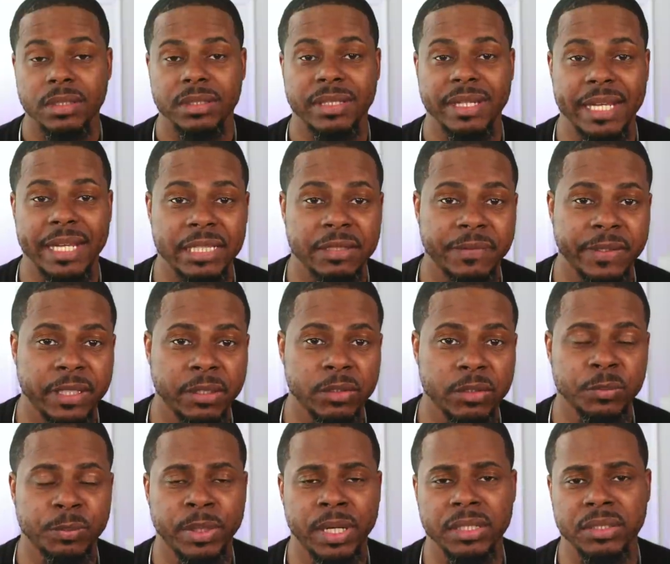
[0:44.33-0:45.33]
Today's video is
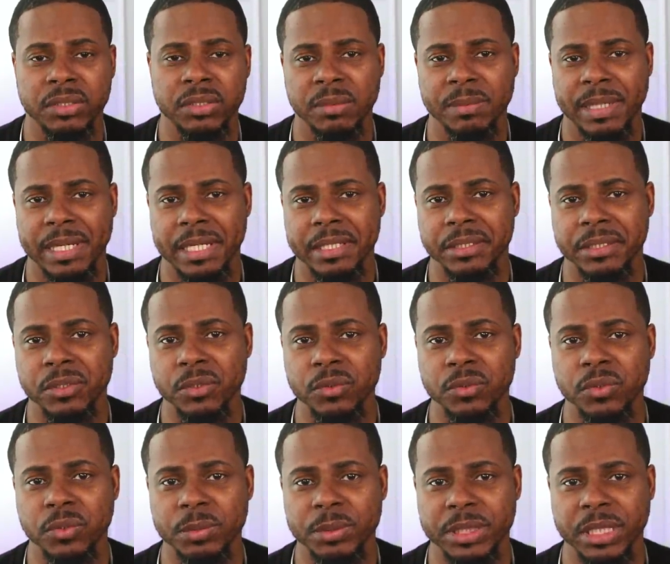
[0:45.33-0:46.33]
brought to you by a
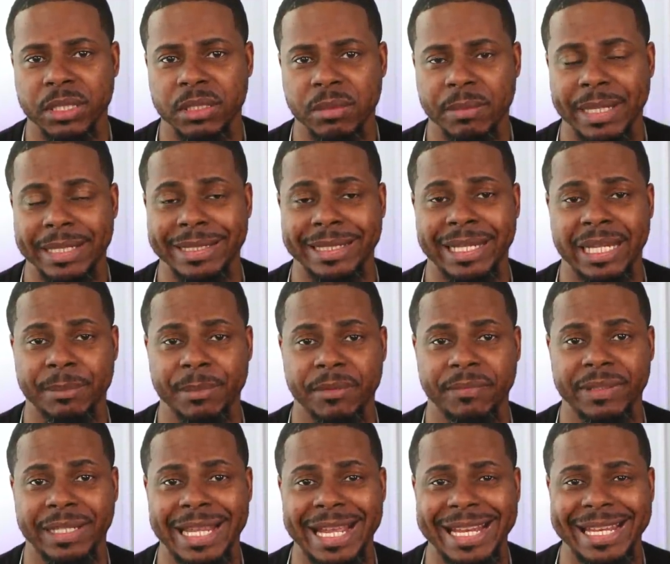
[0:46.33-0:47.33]
YouTube channel by the name of
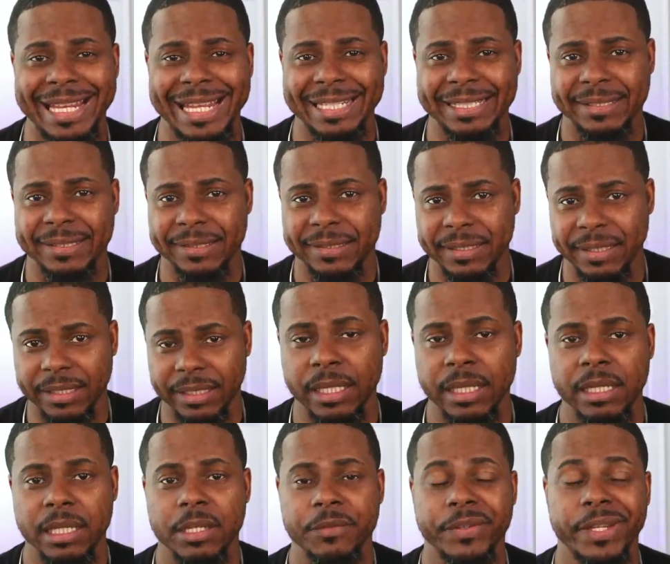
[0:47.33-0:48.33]
Lilac City.
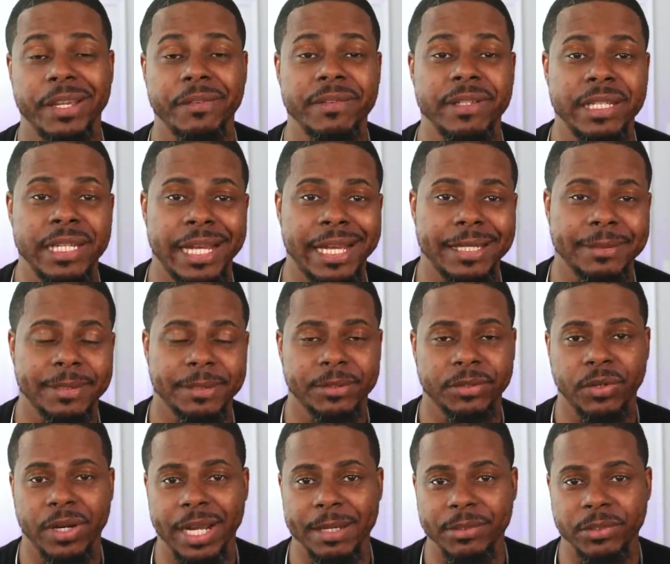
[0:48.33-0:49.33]
If you have not
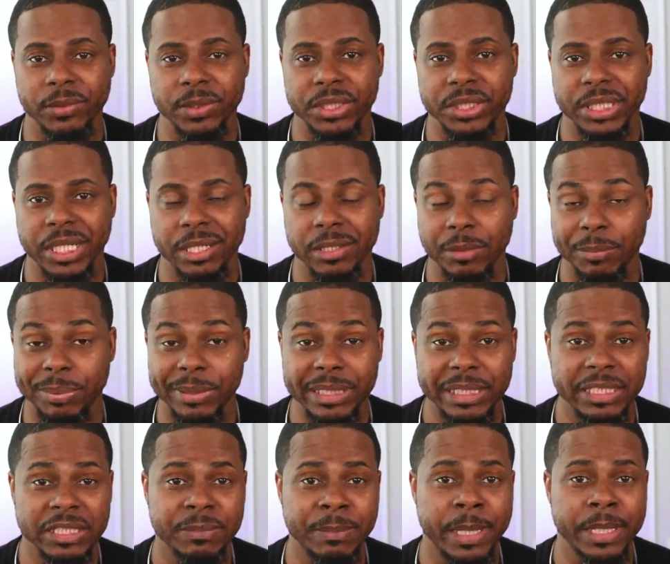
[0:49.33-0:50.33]
subscribed to his channel,
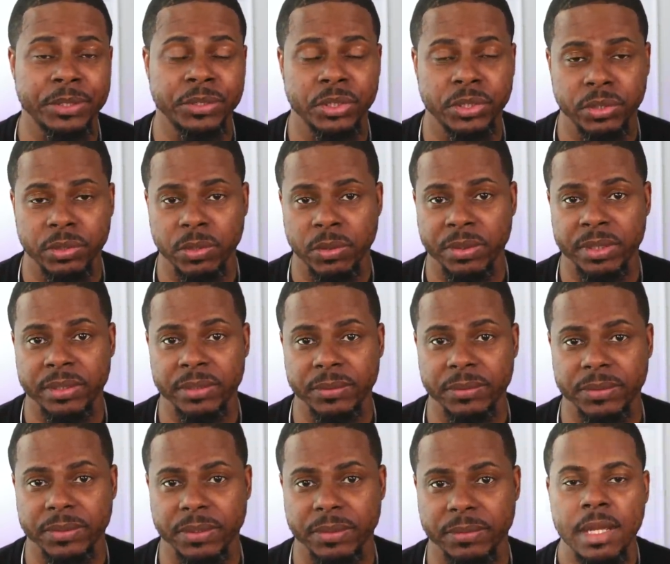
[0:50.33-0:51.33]
please make sure you go and do
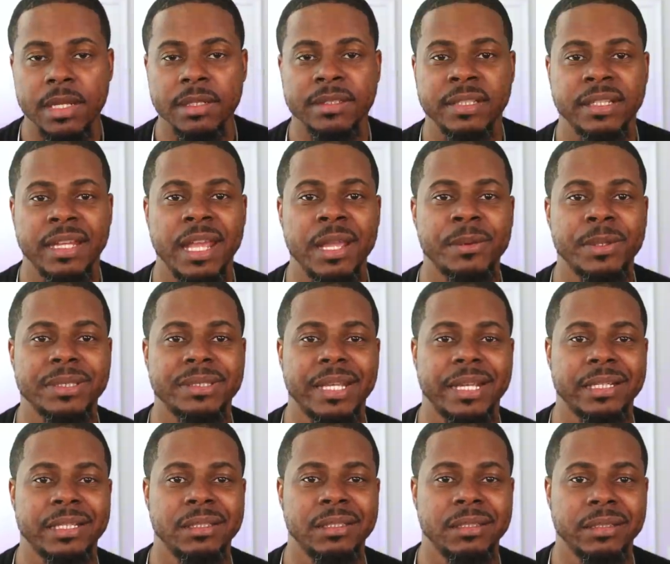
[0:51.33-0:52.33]
so. Today we're taking
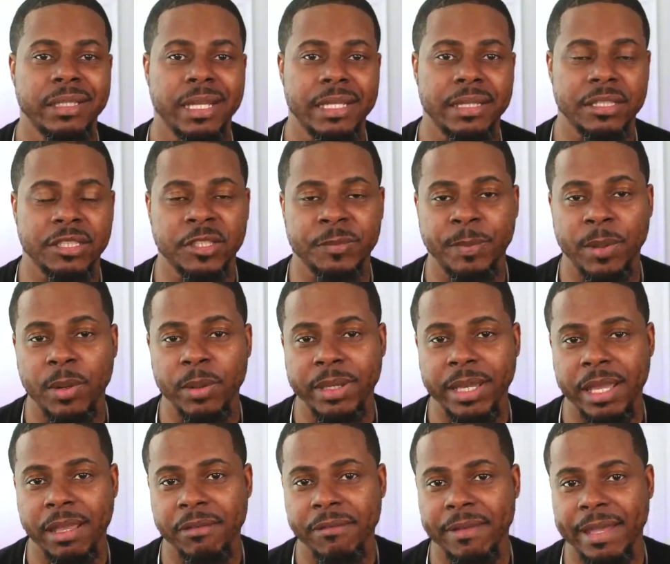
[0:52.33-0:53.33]
a look at the
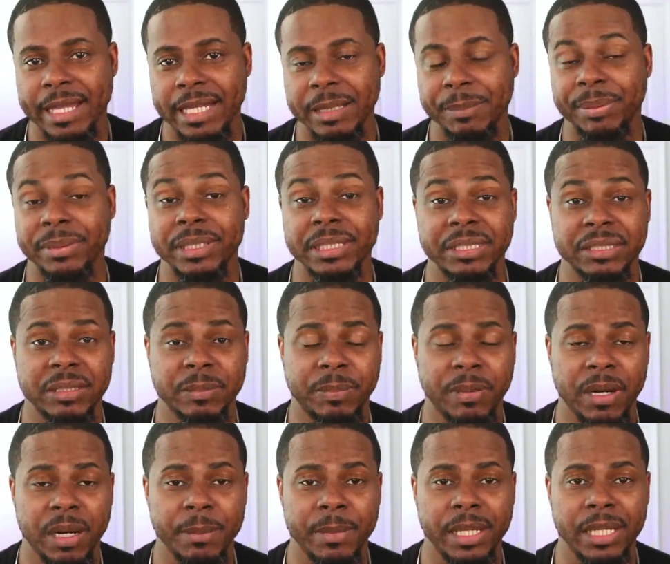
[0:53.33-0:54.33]
Spokane Valley Police
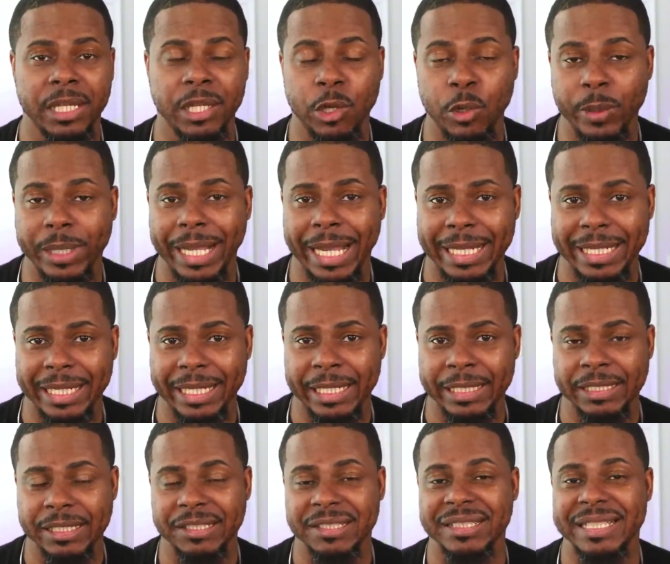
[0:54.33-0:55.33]
Department located in the
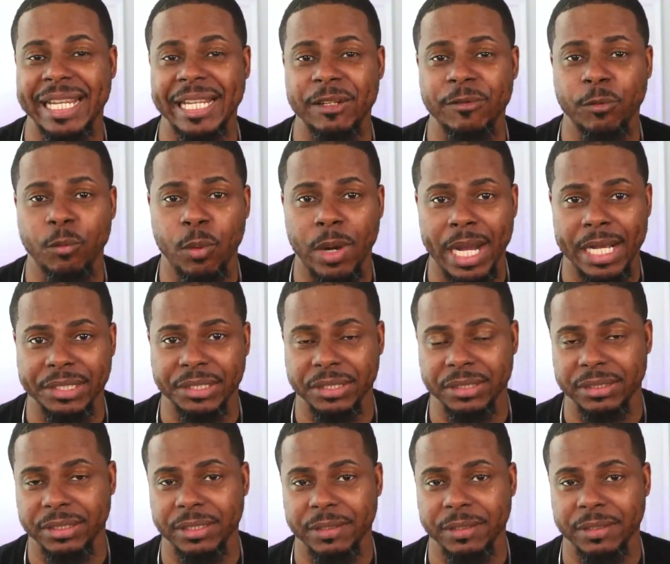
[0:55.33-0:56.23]
state of Washington.